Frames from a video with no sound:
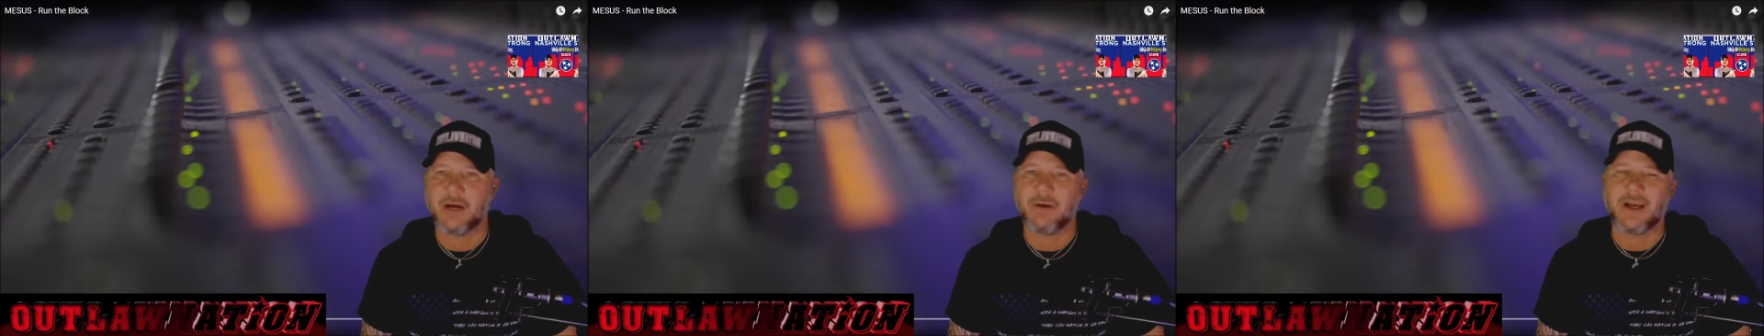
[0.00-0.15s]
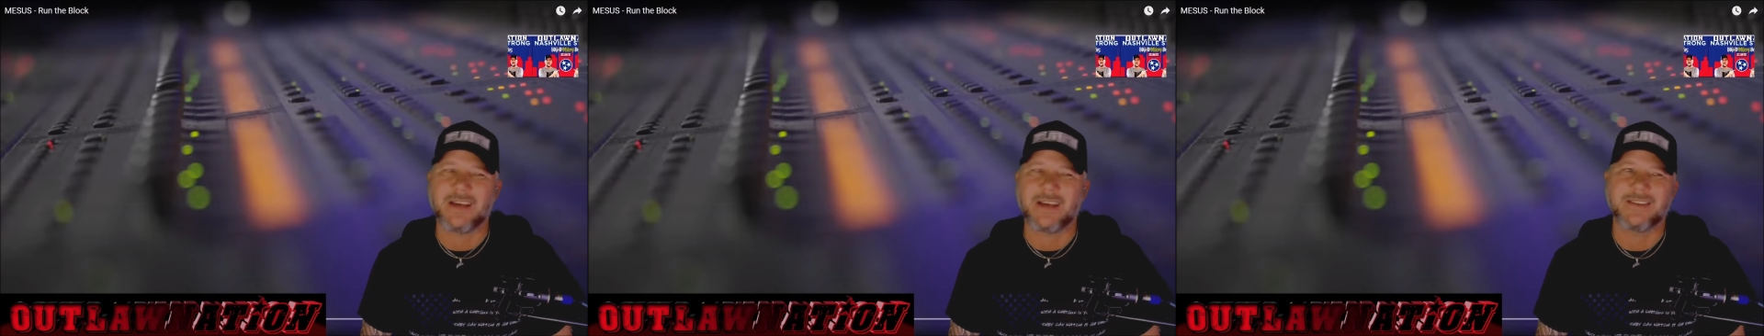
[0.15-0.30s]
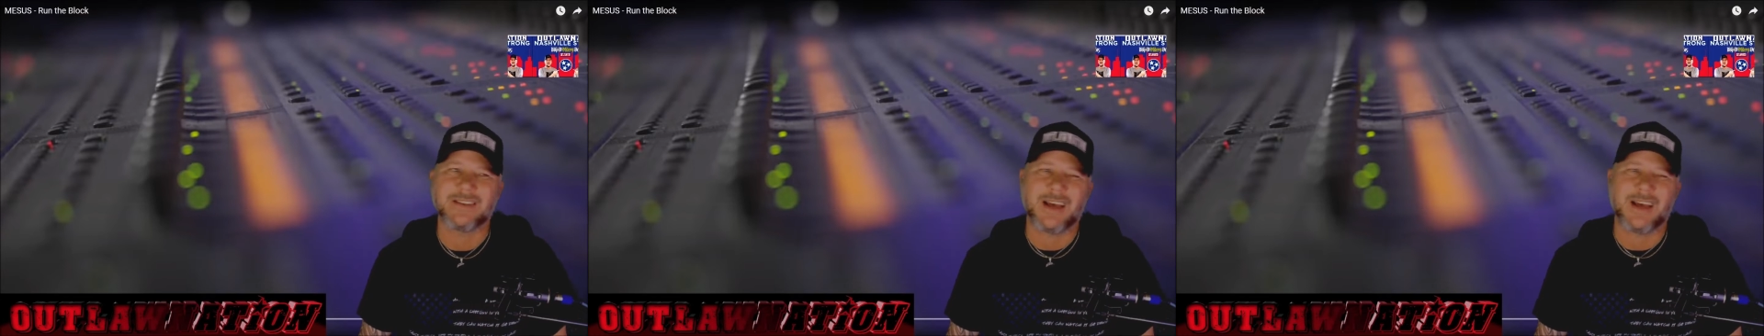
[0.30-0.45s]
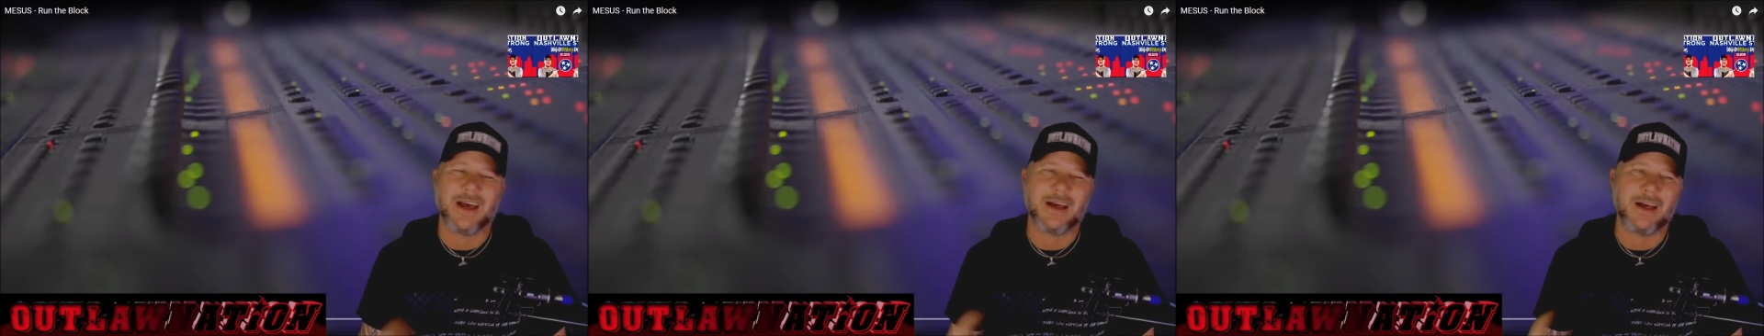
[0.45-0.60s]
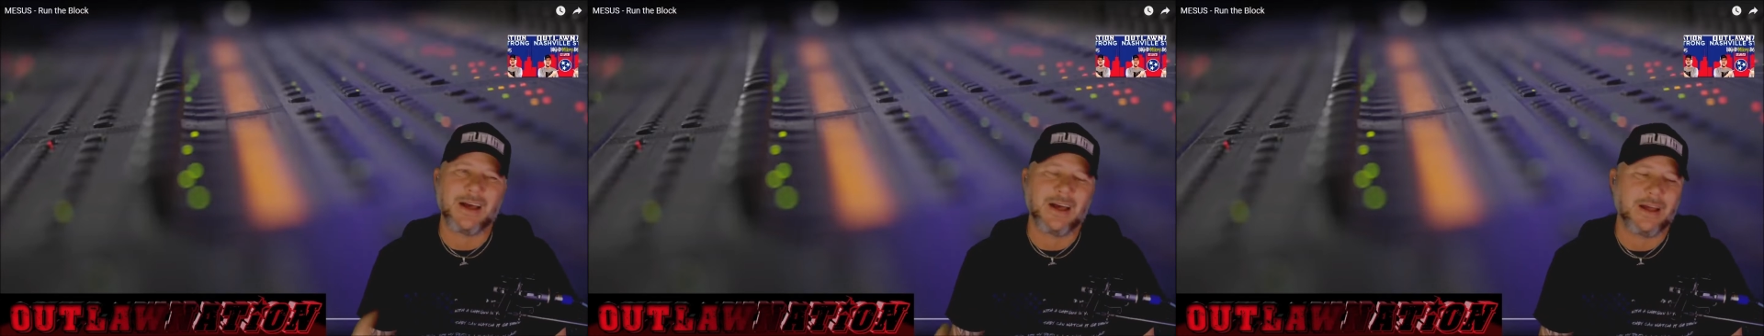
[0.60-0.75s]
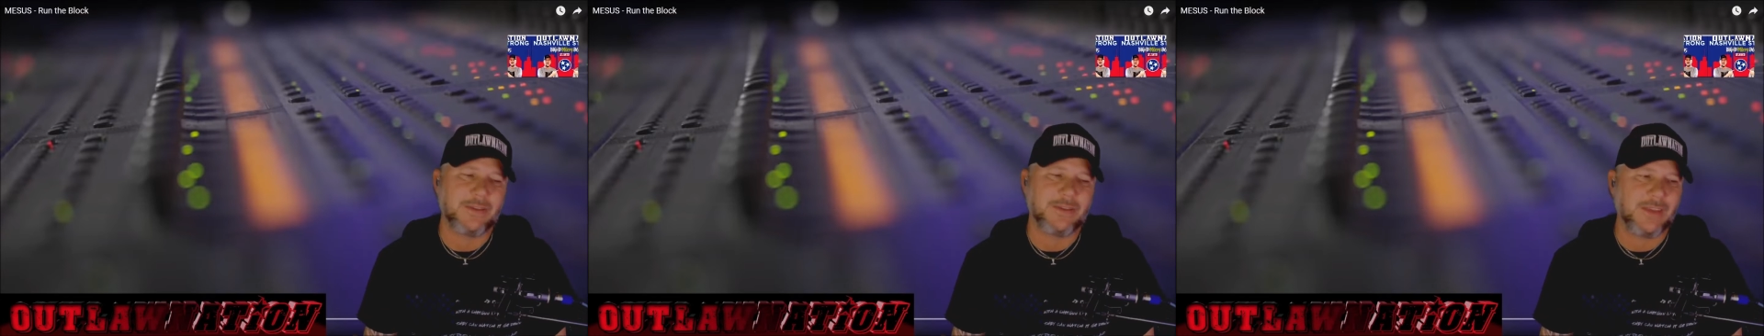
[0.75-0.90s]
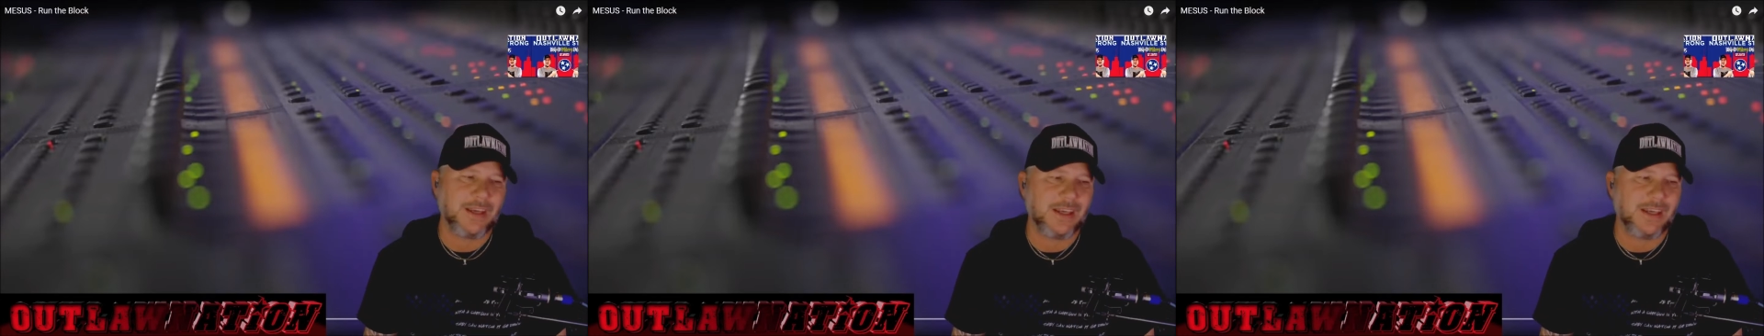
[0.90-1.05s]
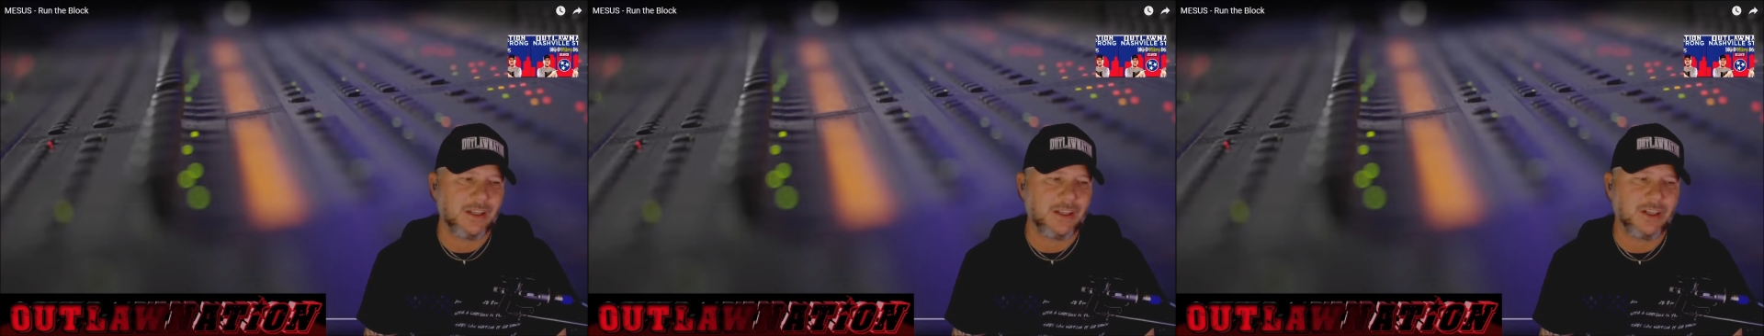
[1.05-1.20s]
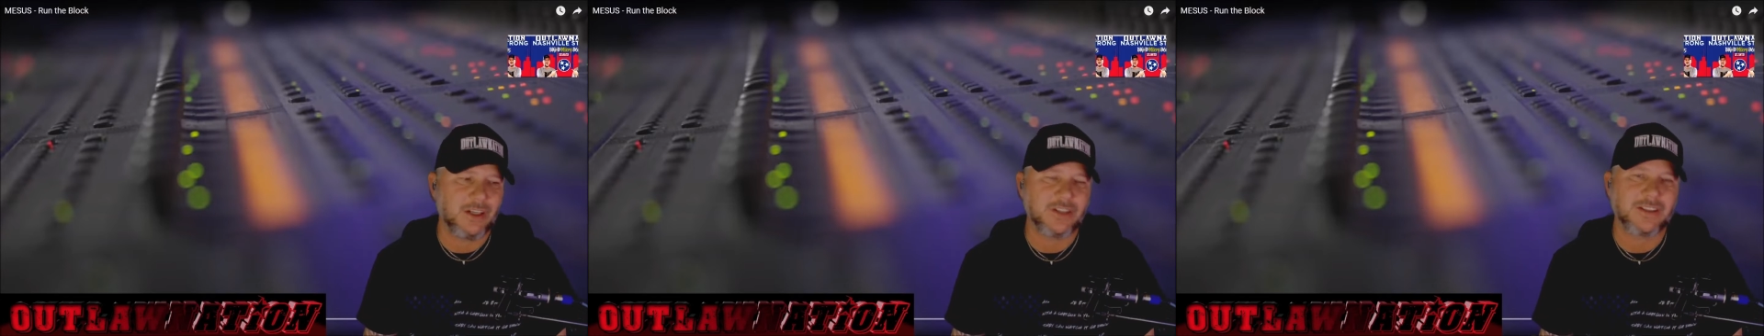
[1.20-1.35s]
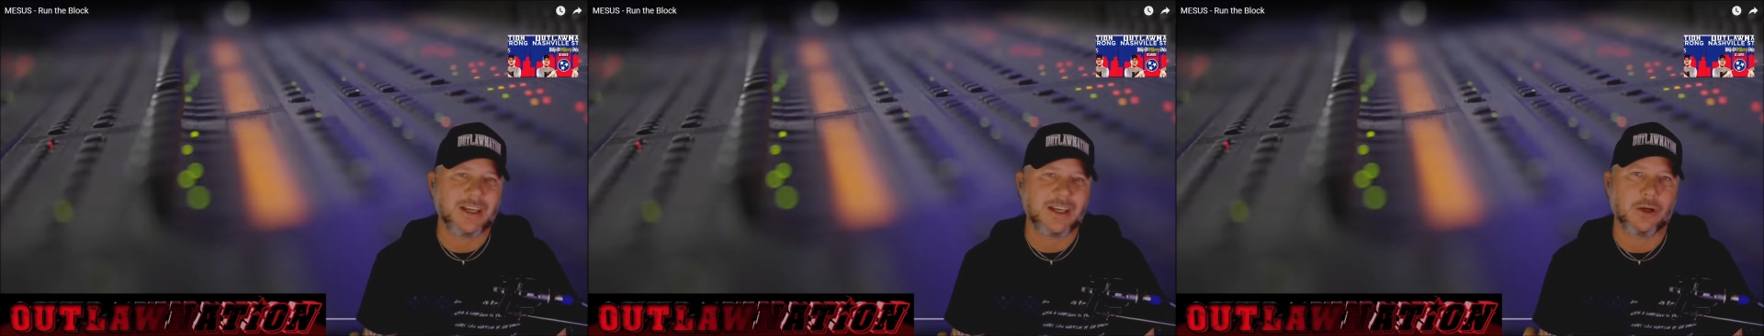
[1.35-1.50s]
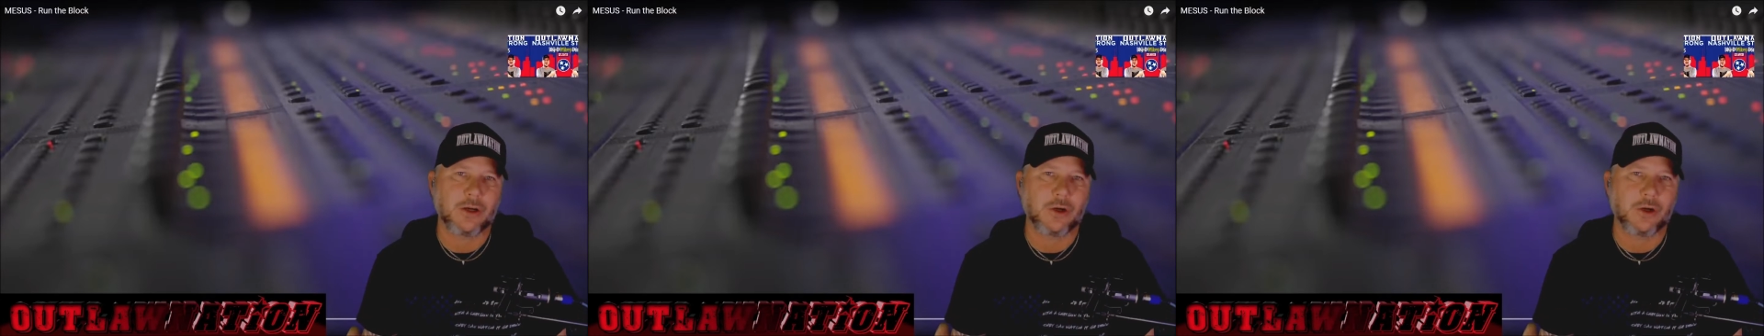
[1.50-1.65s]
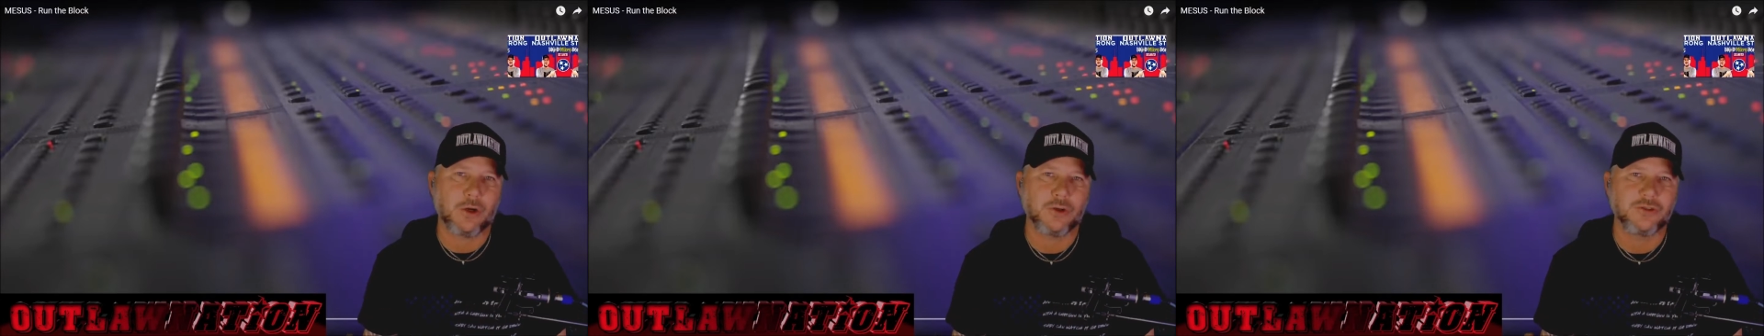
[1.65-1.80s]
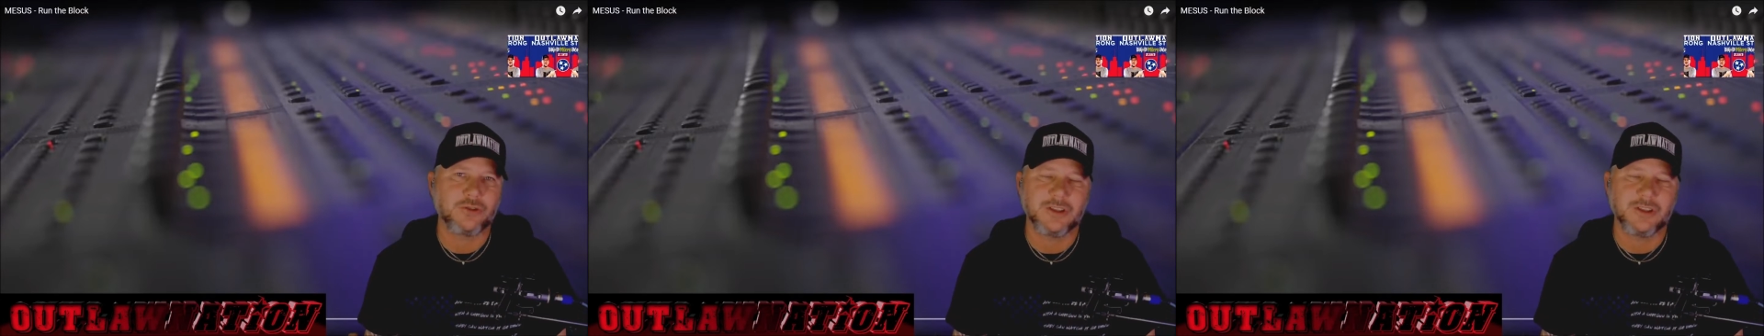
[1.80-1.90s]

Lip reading: I think it does kind of hurt